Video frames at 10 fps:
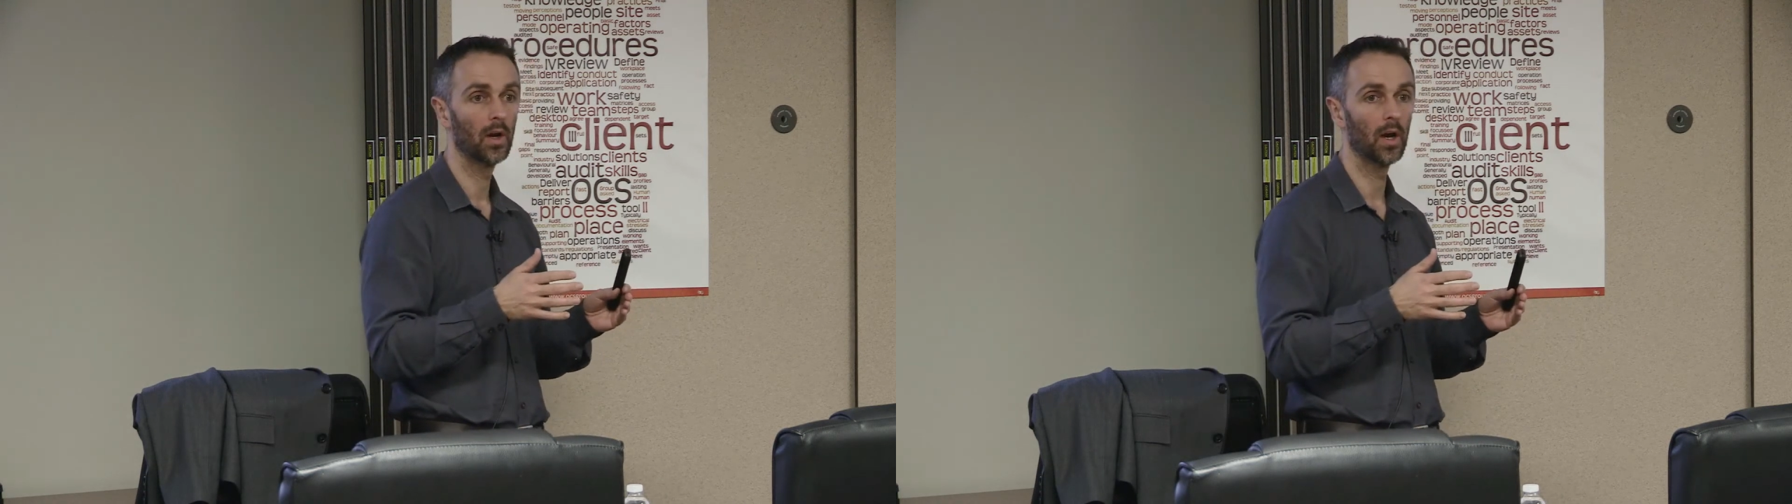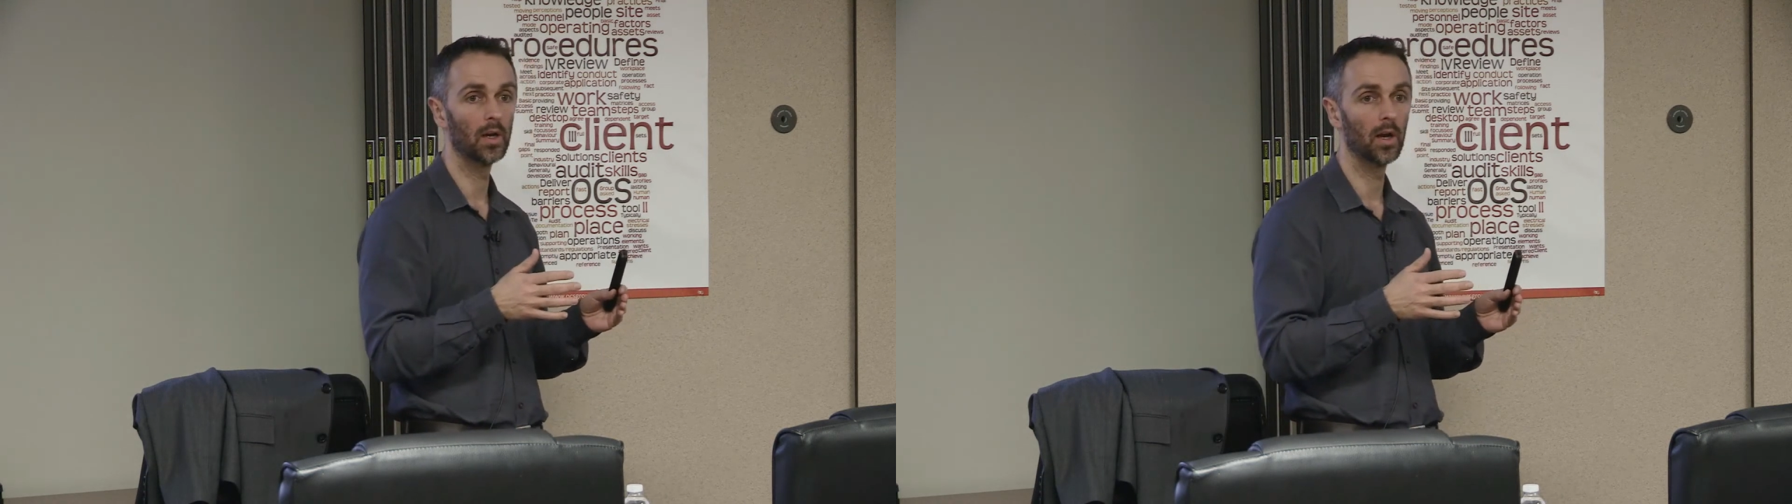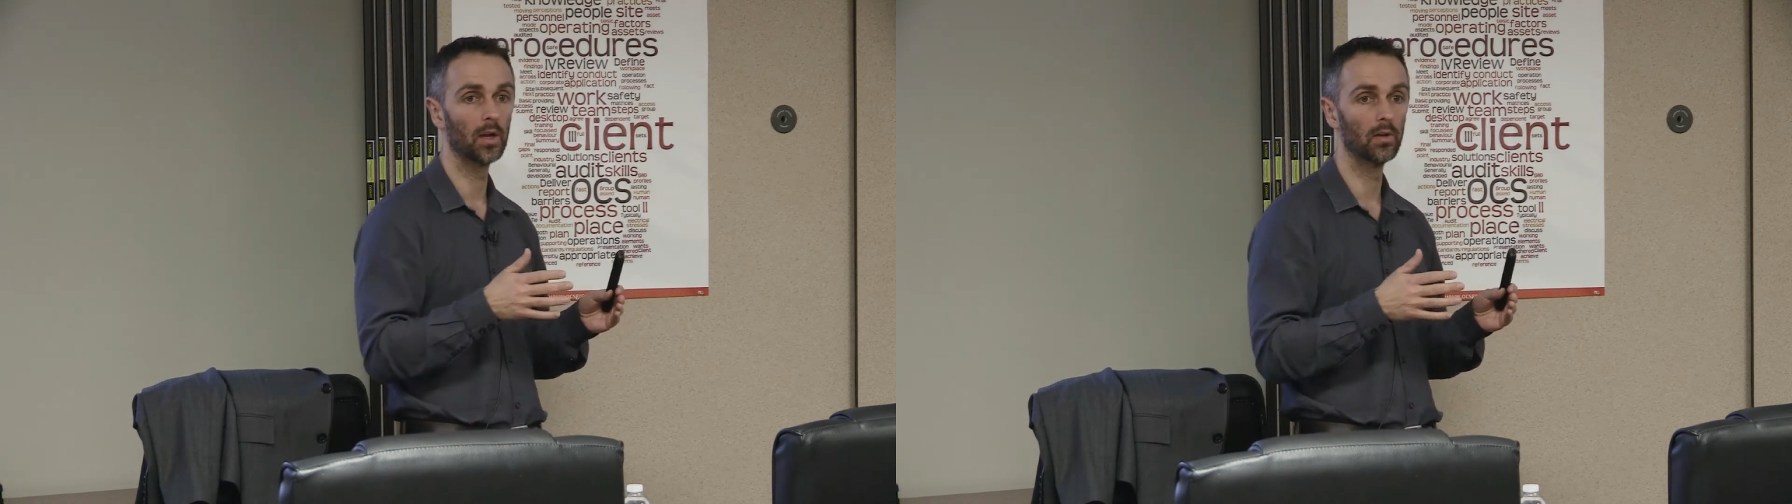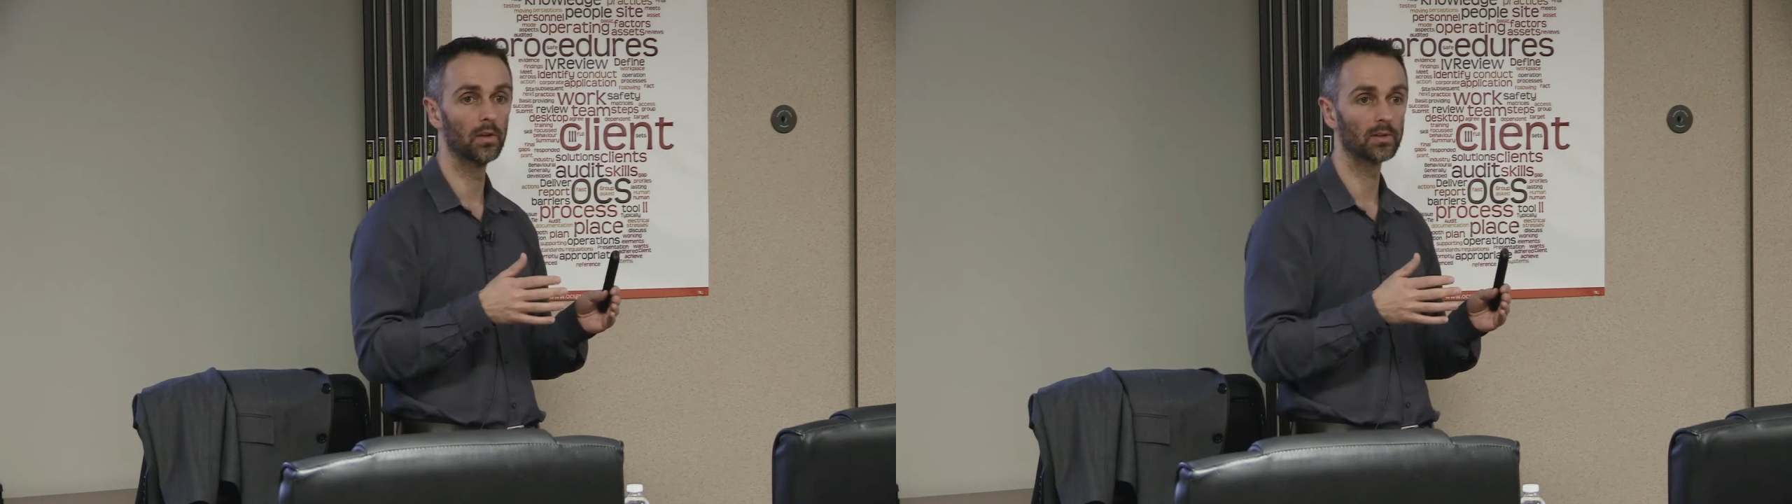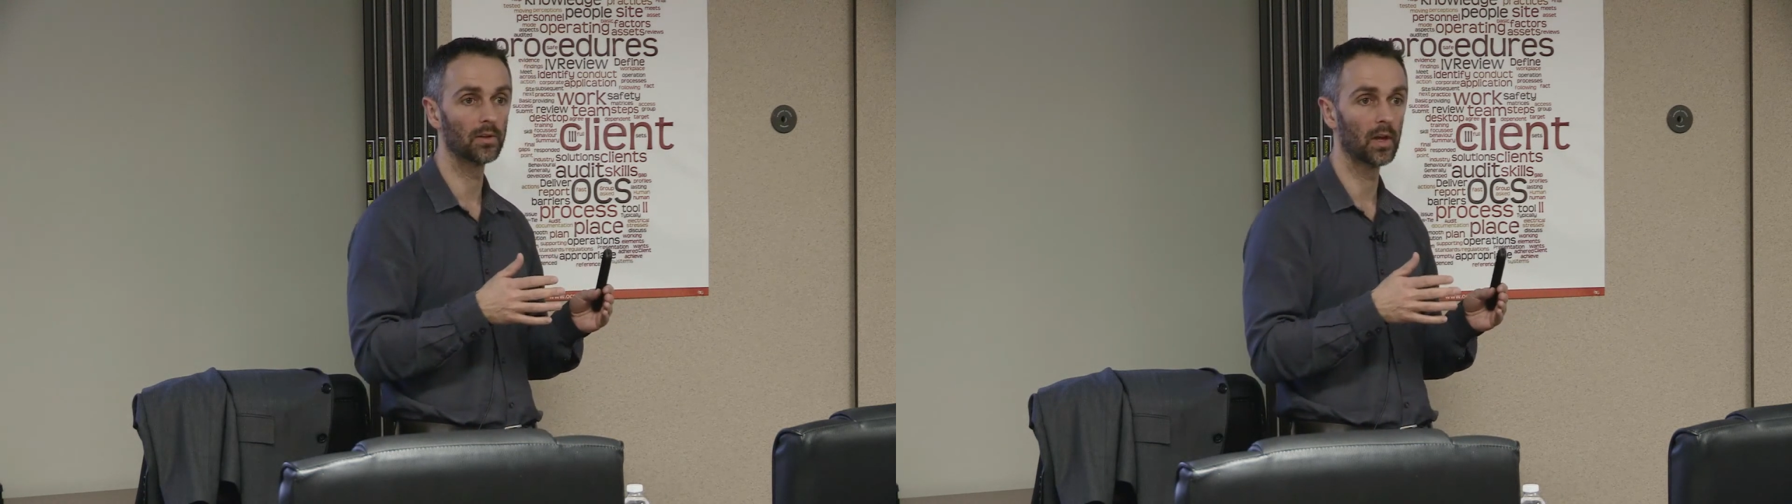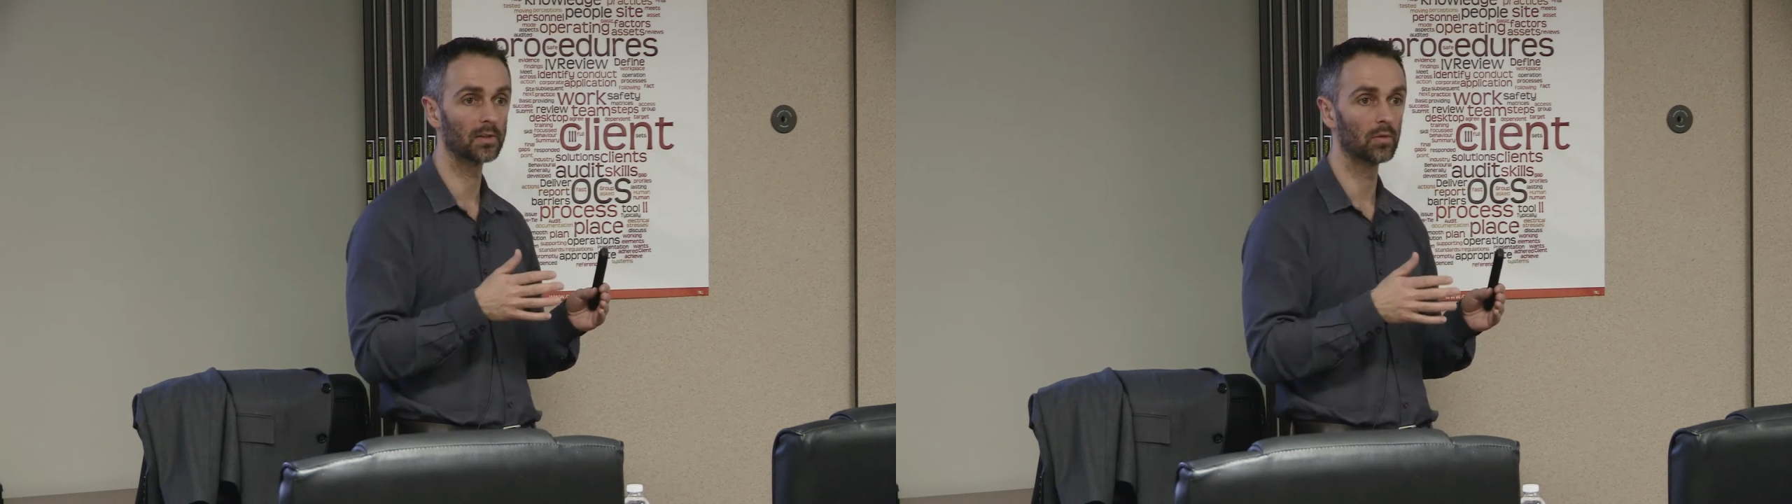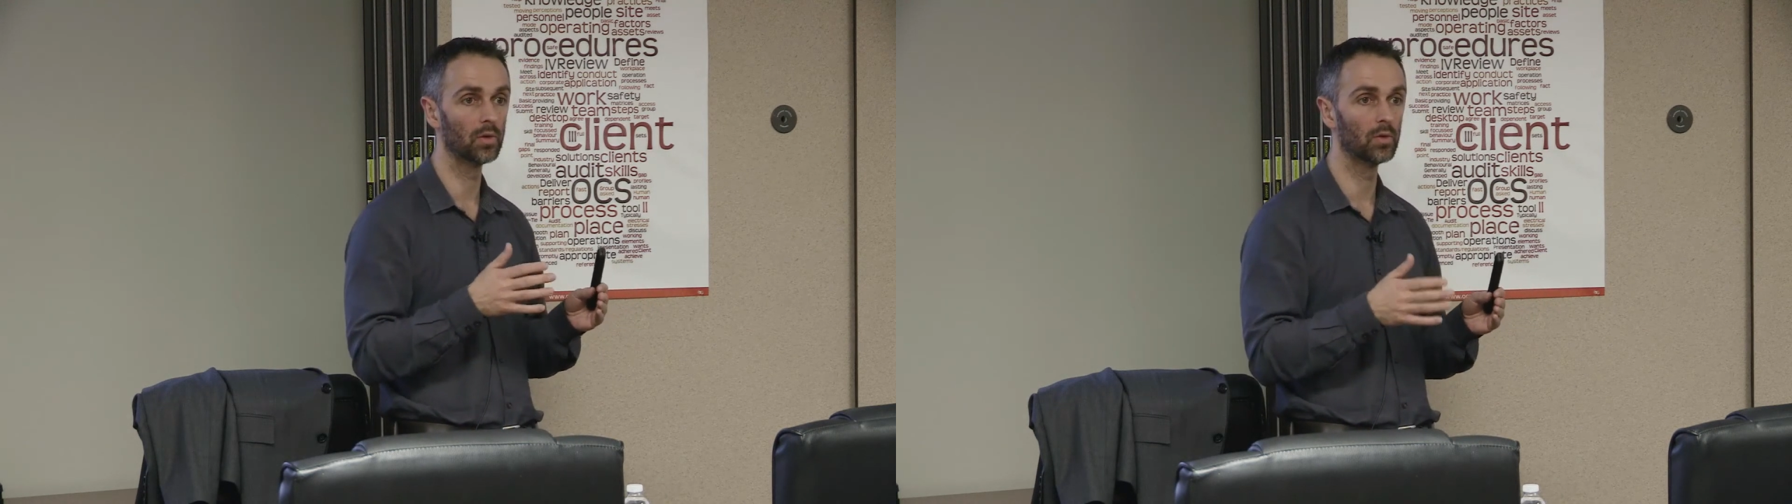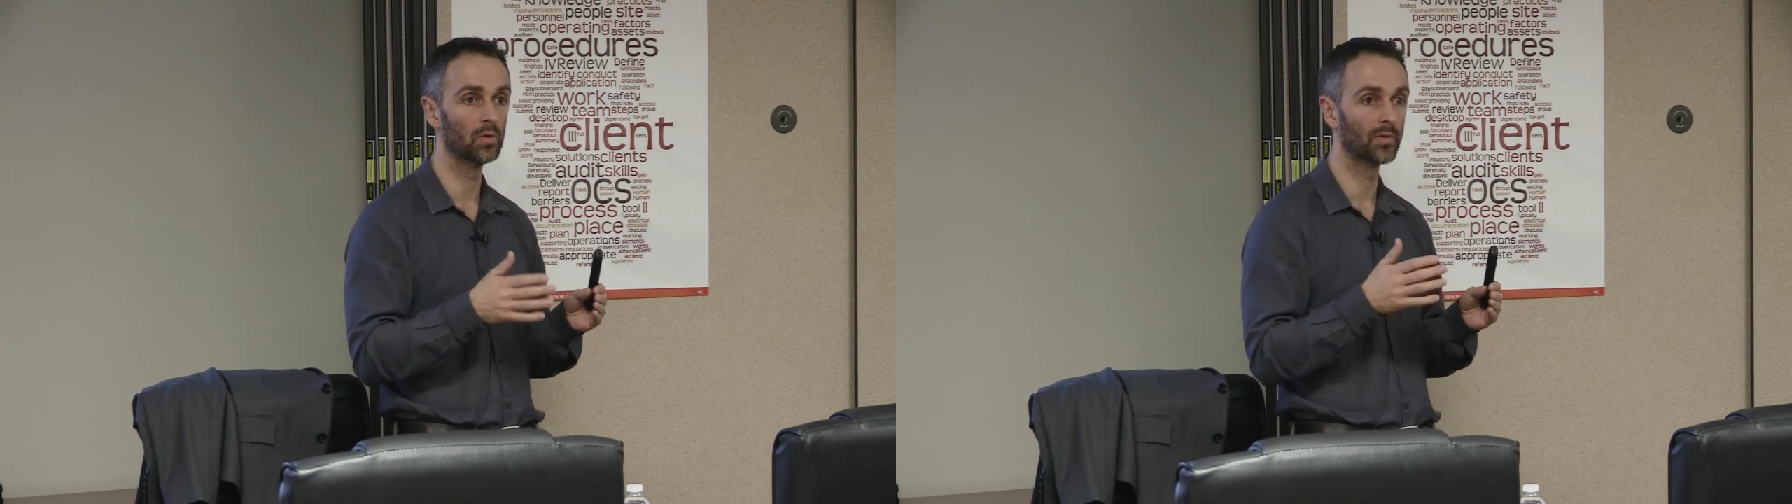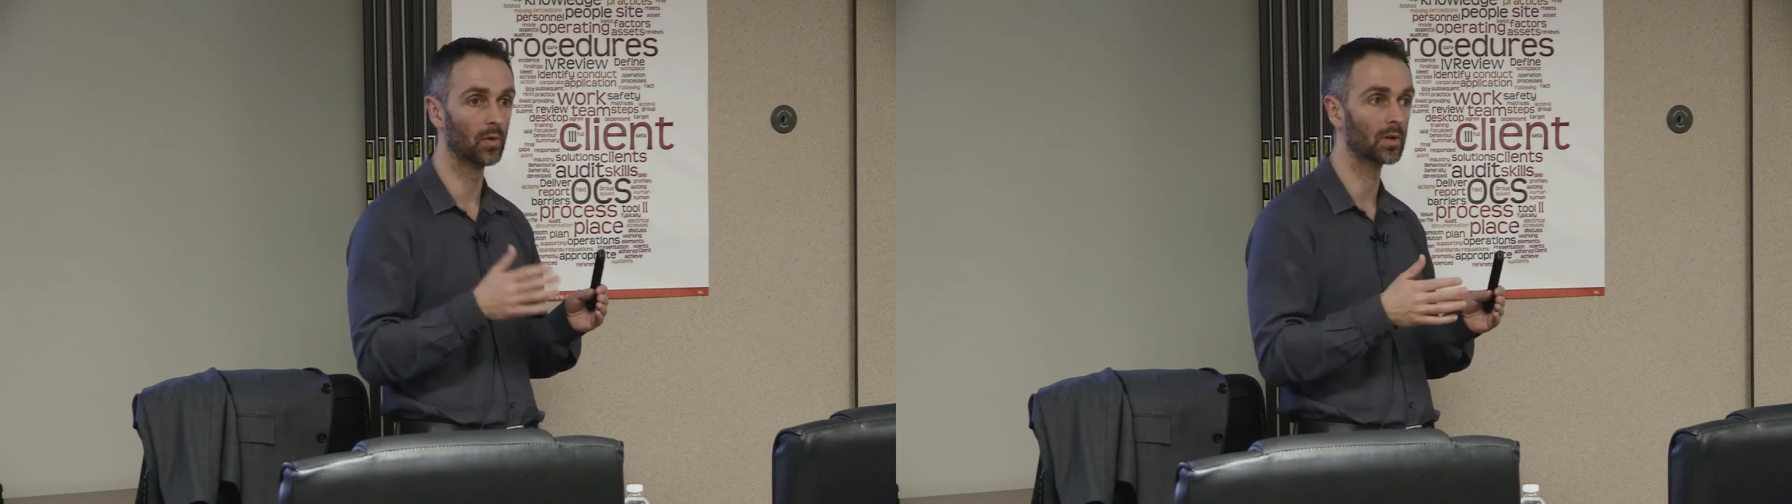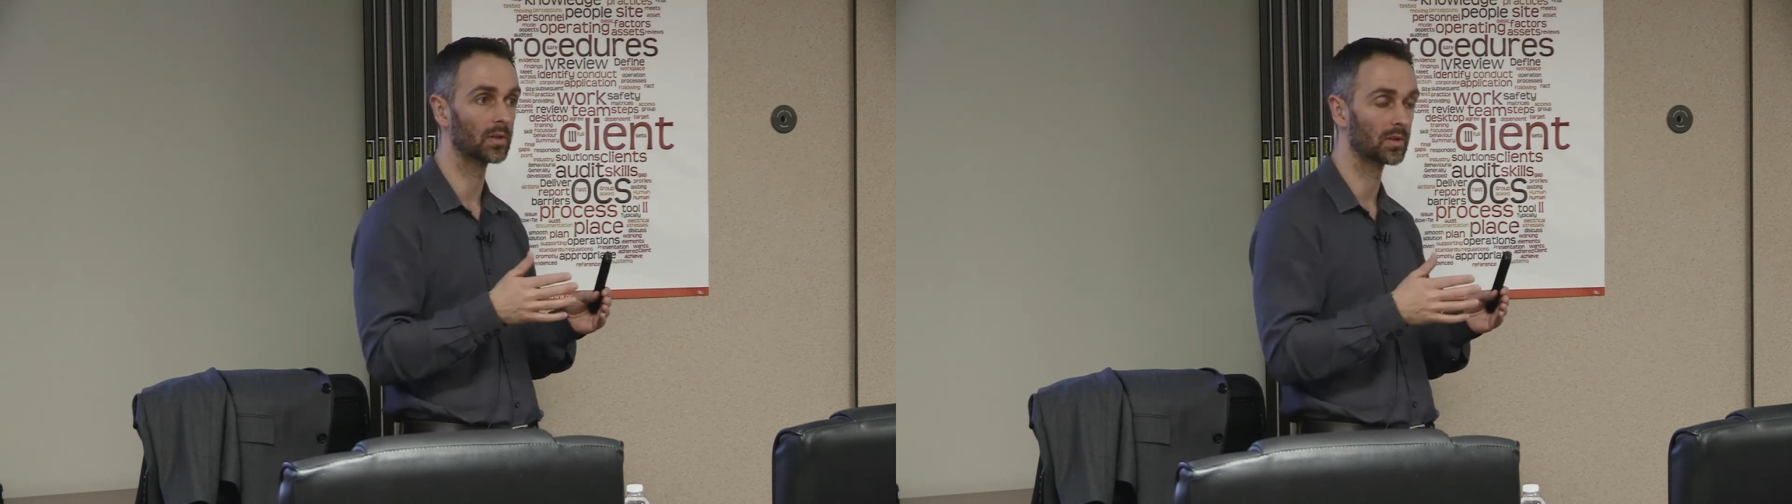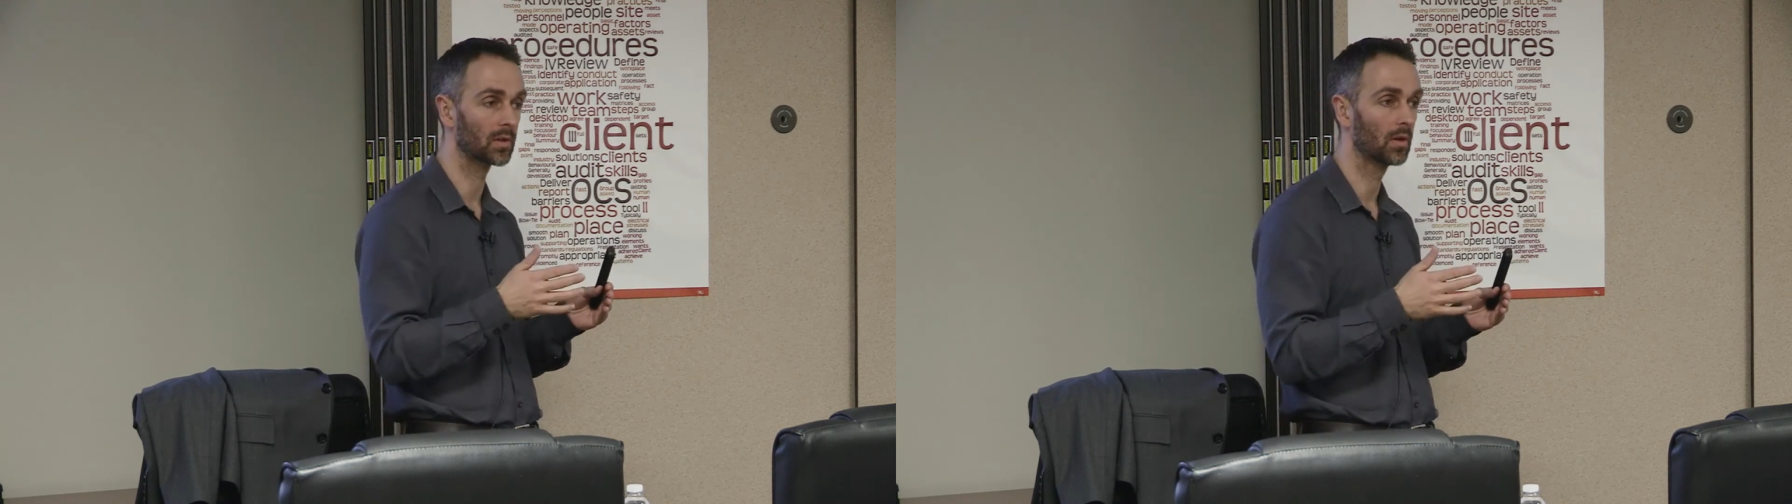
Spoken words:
And so that's a real focus